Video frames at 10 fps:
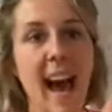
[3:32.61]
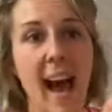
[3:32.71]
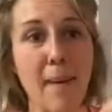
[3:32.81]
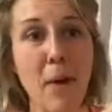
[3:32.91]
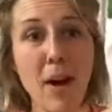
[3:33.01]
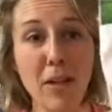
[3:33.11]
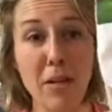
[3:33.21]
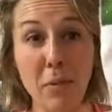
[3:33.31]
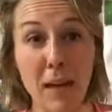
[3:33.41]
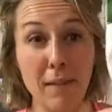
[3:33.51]
I bought
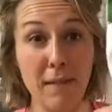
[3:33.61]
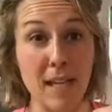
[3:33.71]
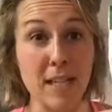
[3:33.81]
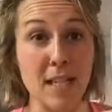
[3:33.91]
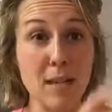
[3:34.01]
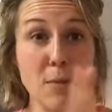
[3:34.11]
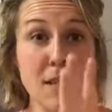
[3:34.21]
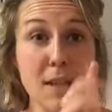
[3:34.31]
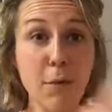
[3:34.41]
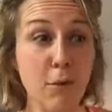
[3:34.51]
3 of these. This was
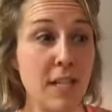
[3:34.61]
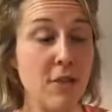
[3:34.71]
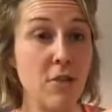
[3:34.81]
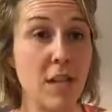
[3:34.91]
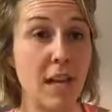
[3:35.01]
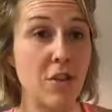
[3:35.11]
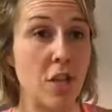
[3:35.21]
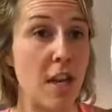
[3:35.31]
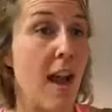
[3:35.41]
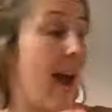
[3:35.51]
in the freezer section.